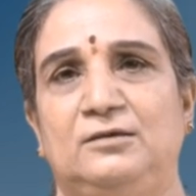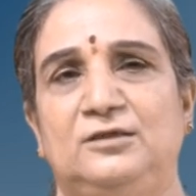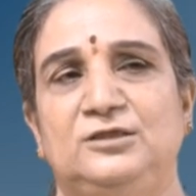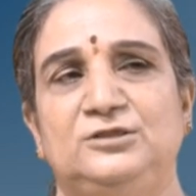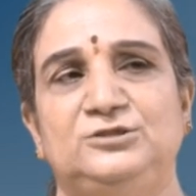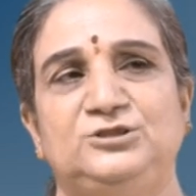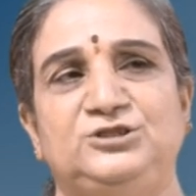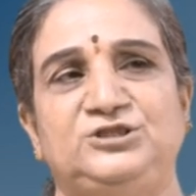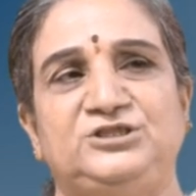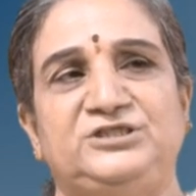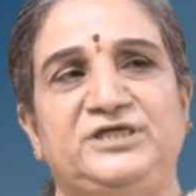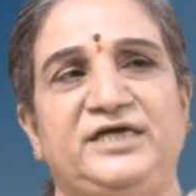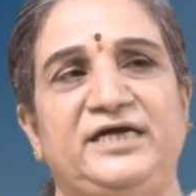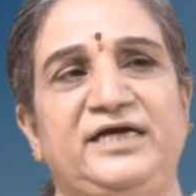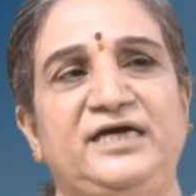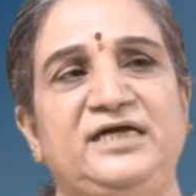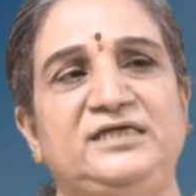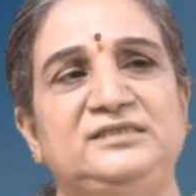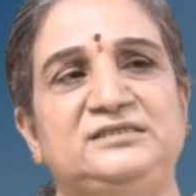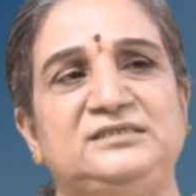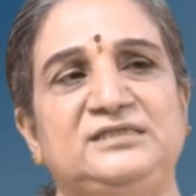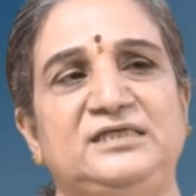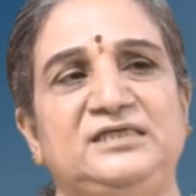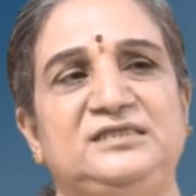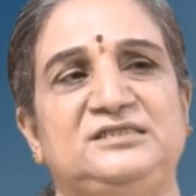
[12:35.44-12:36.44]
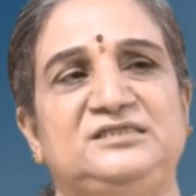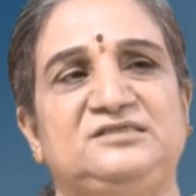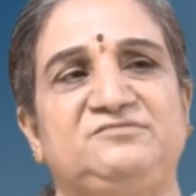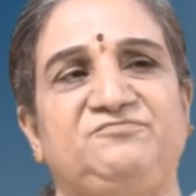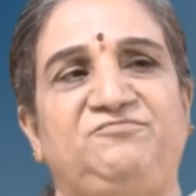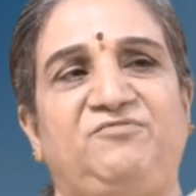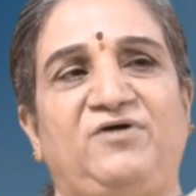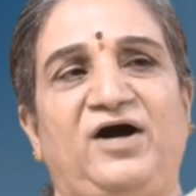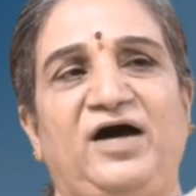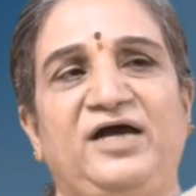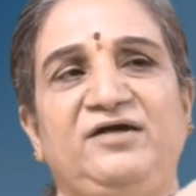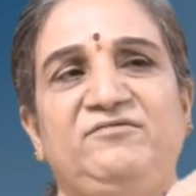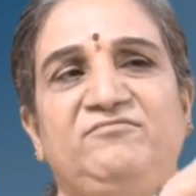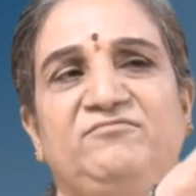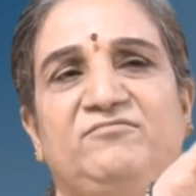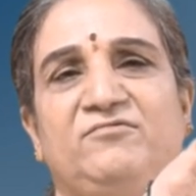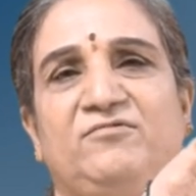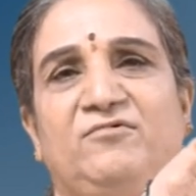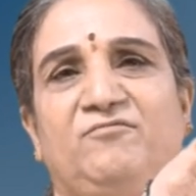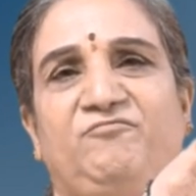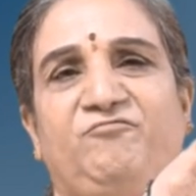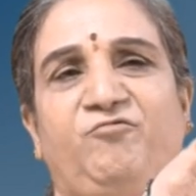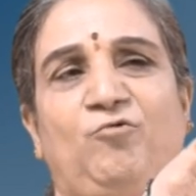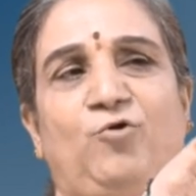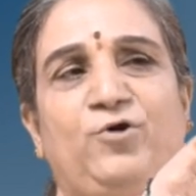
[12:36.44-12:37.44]
shares its 4
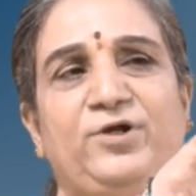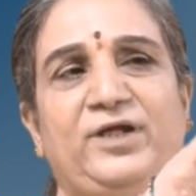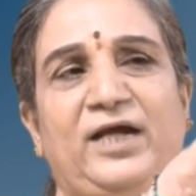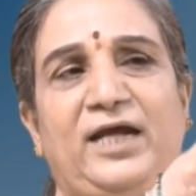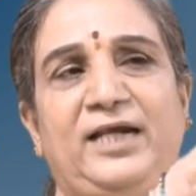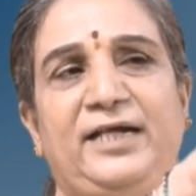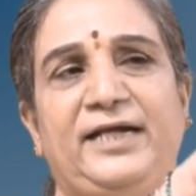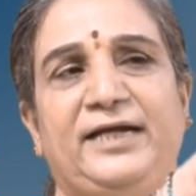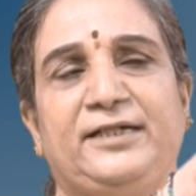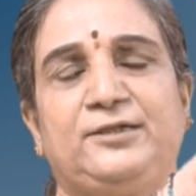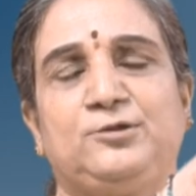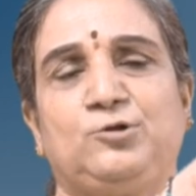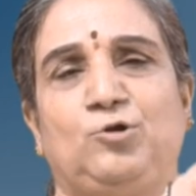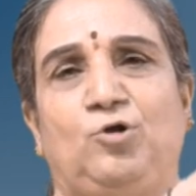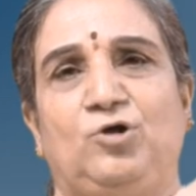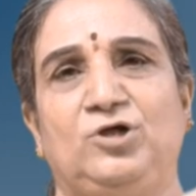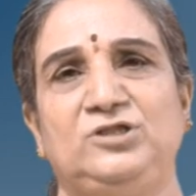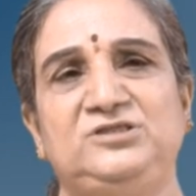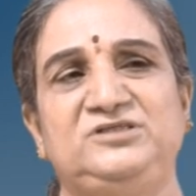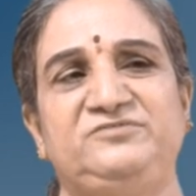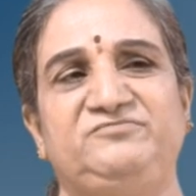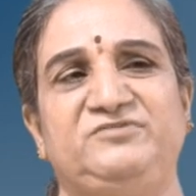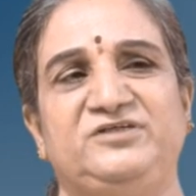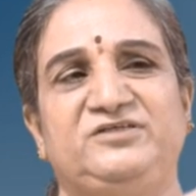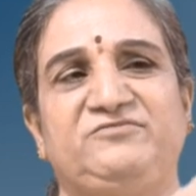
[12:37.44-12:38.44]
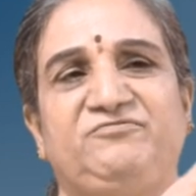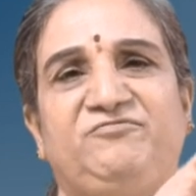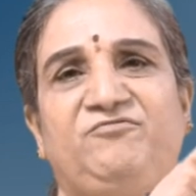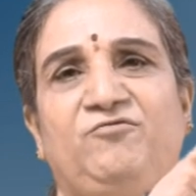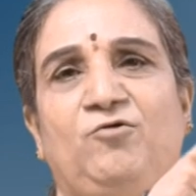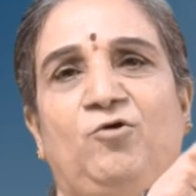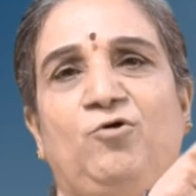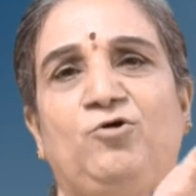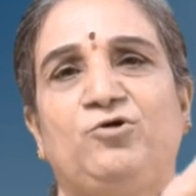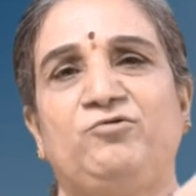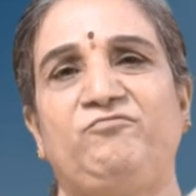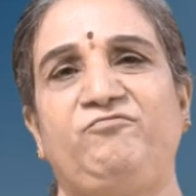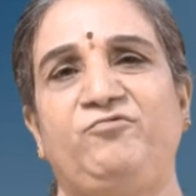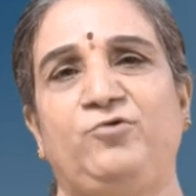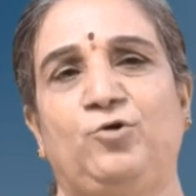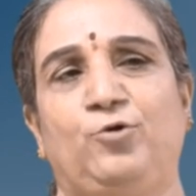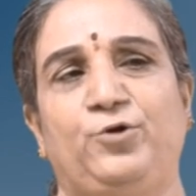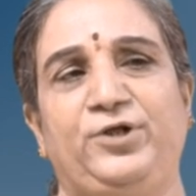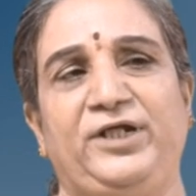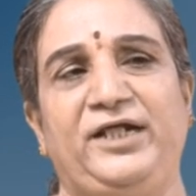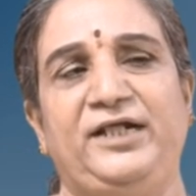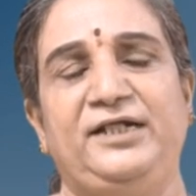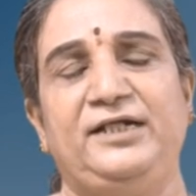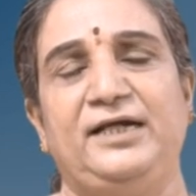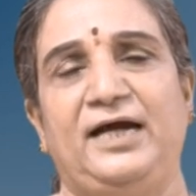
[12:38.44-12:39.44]
electrons with
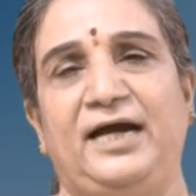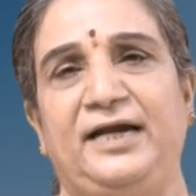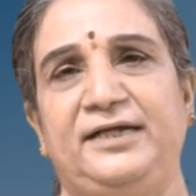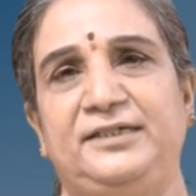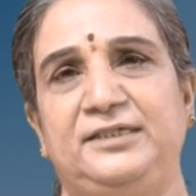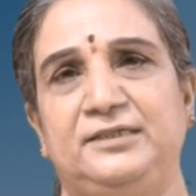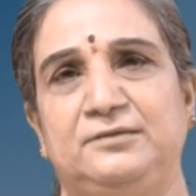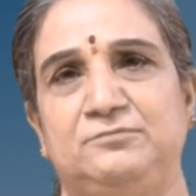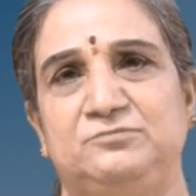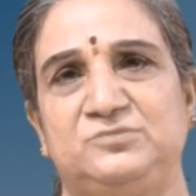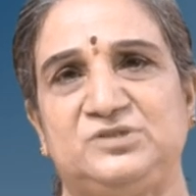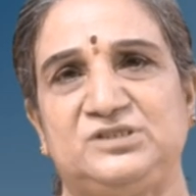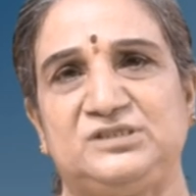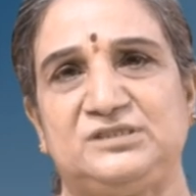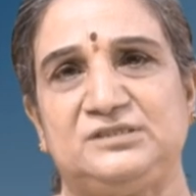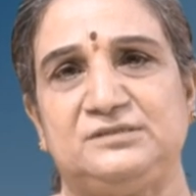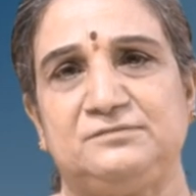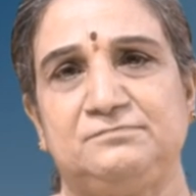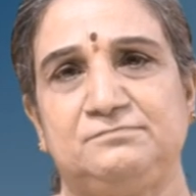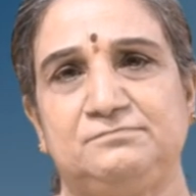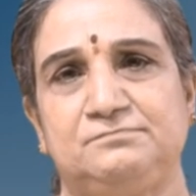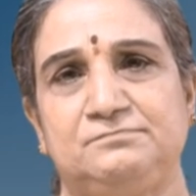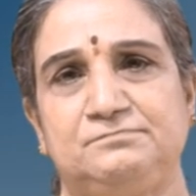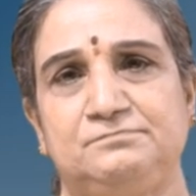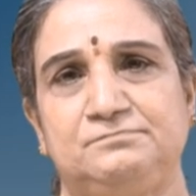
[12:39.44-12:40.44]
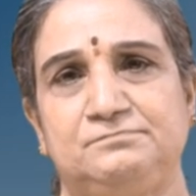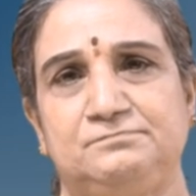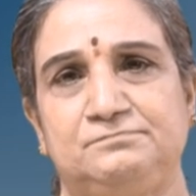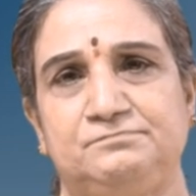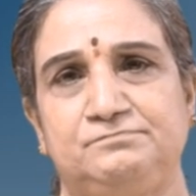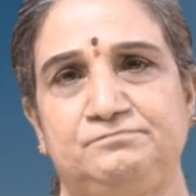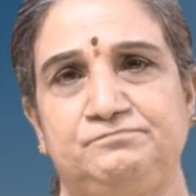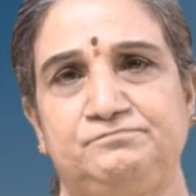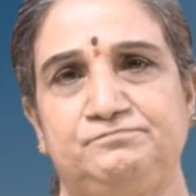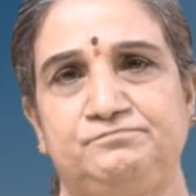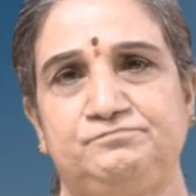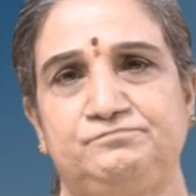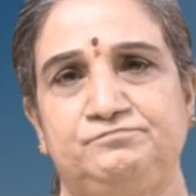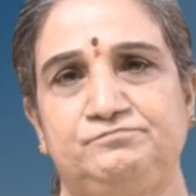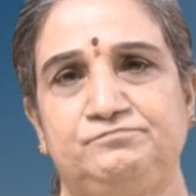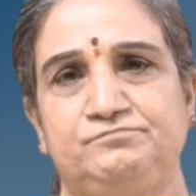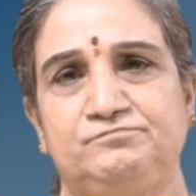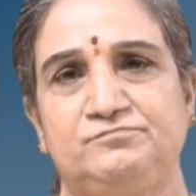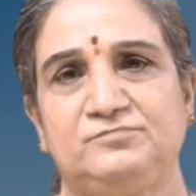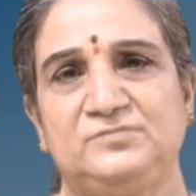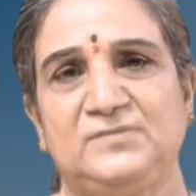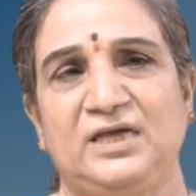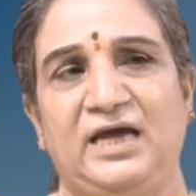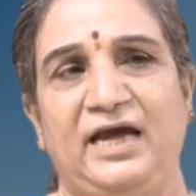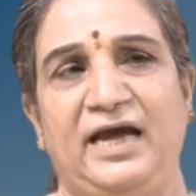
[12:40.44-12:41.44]
fluorine atoms,
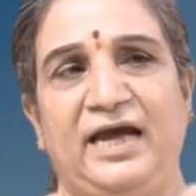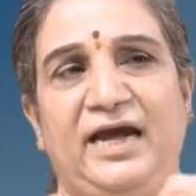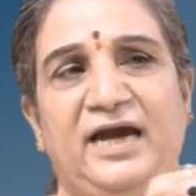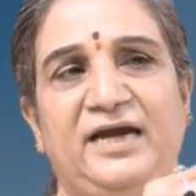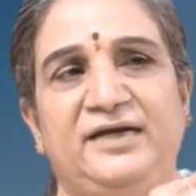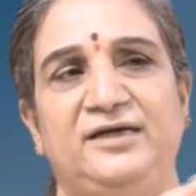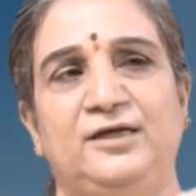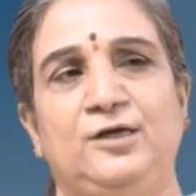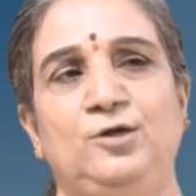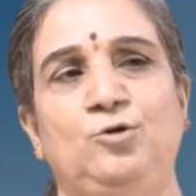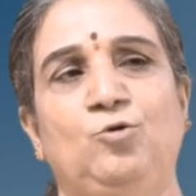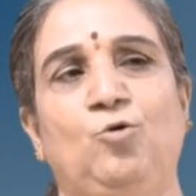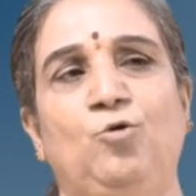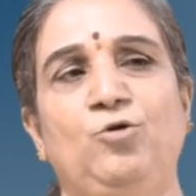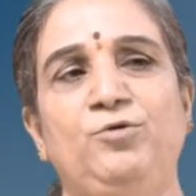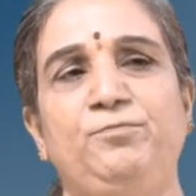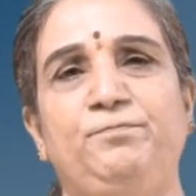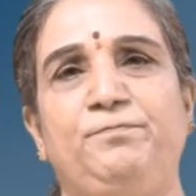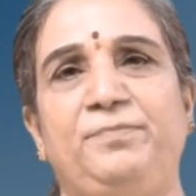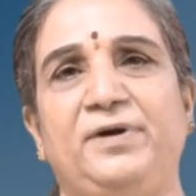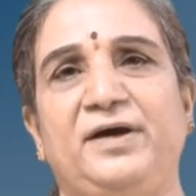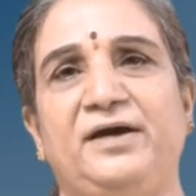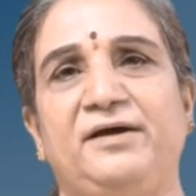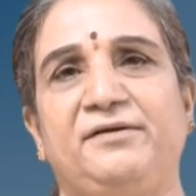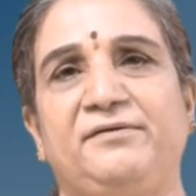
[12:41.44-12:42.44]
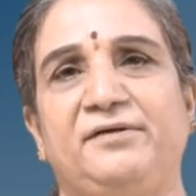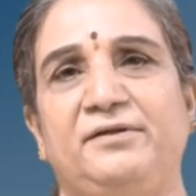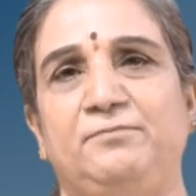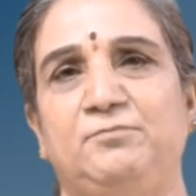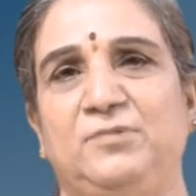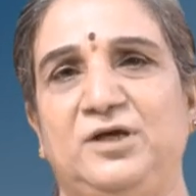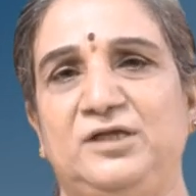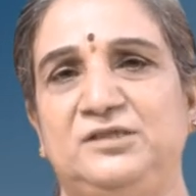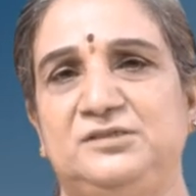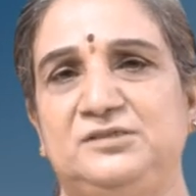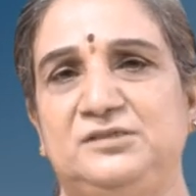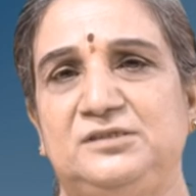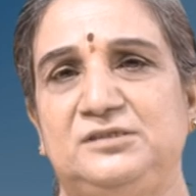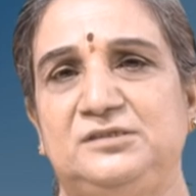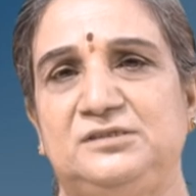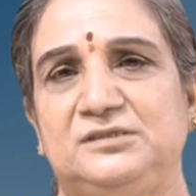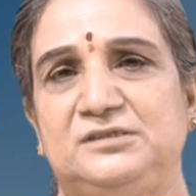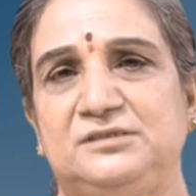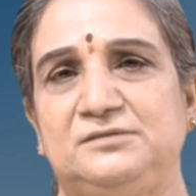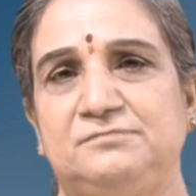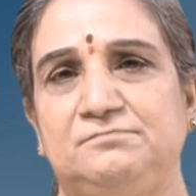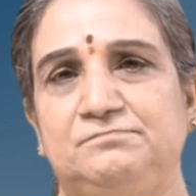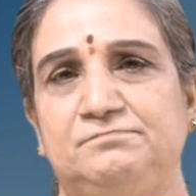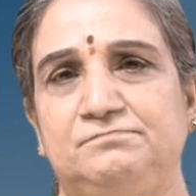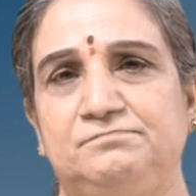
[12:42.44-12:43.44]
and a lone pair
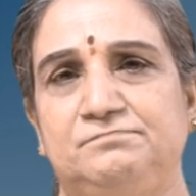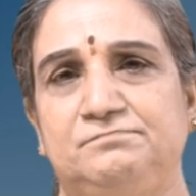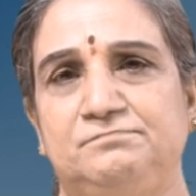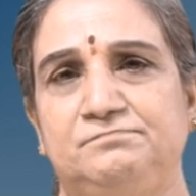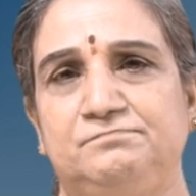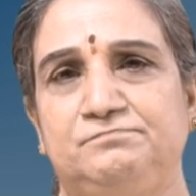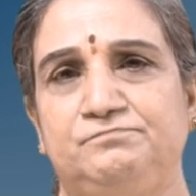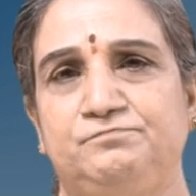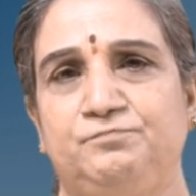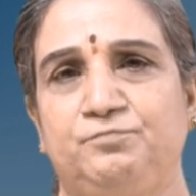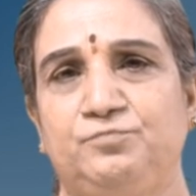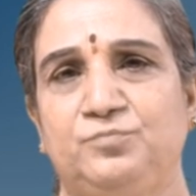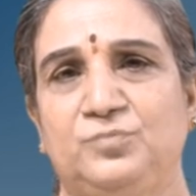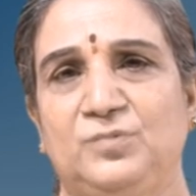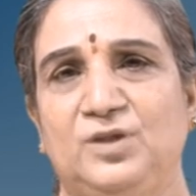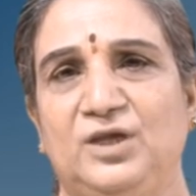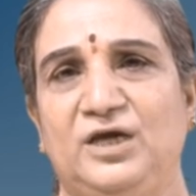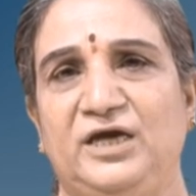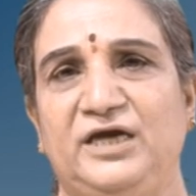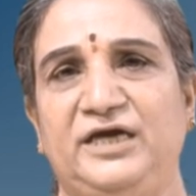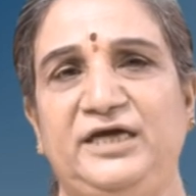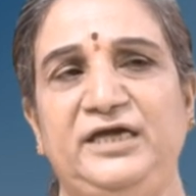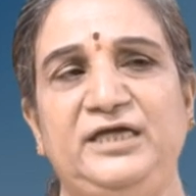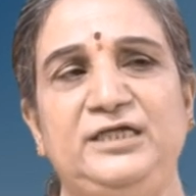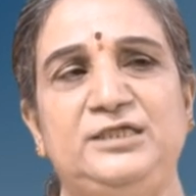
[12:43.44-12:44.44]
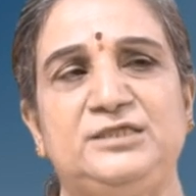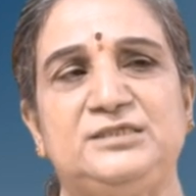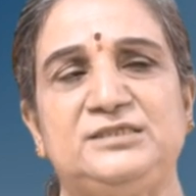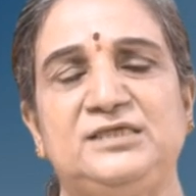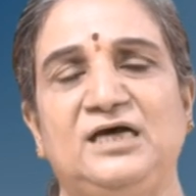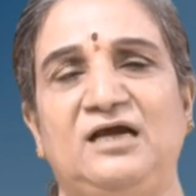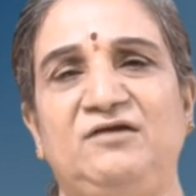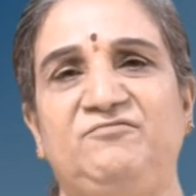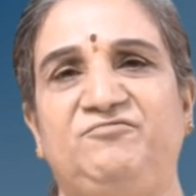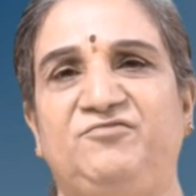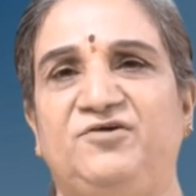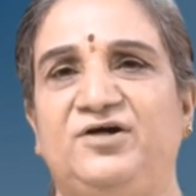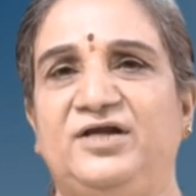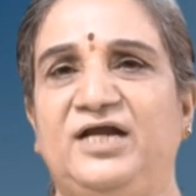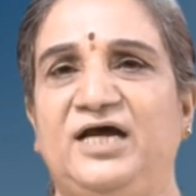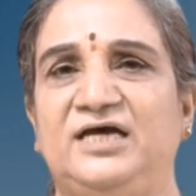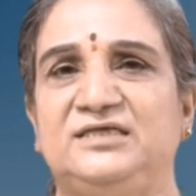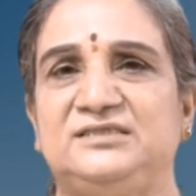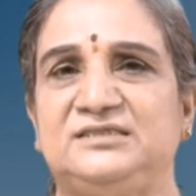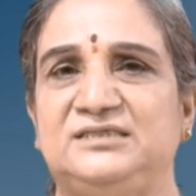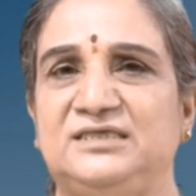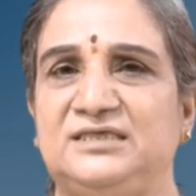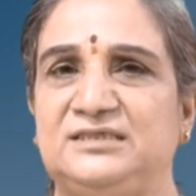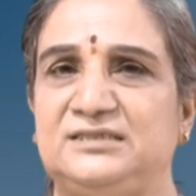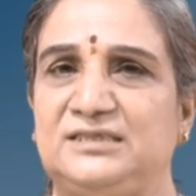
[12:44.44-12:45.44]
remains. Each sulfur
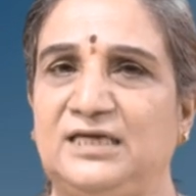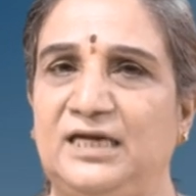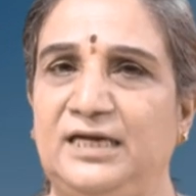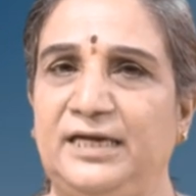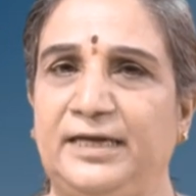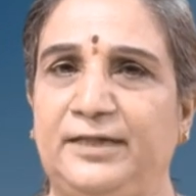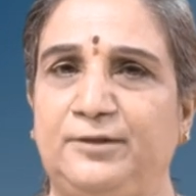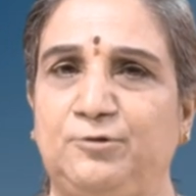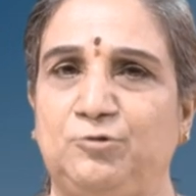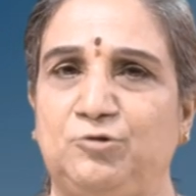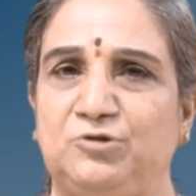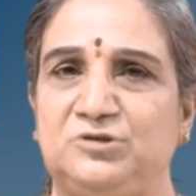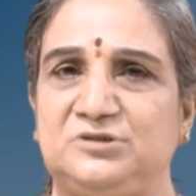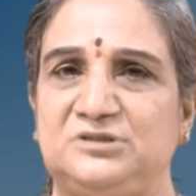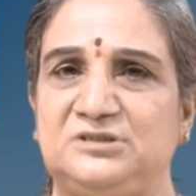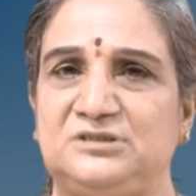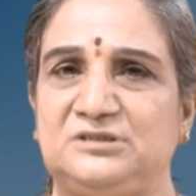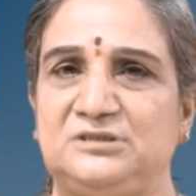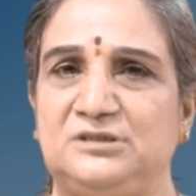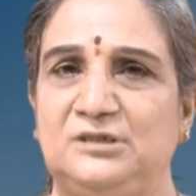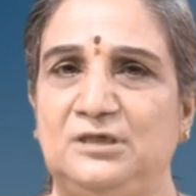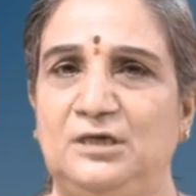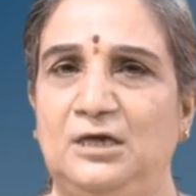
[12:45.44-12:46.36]
has 6 electrons.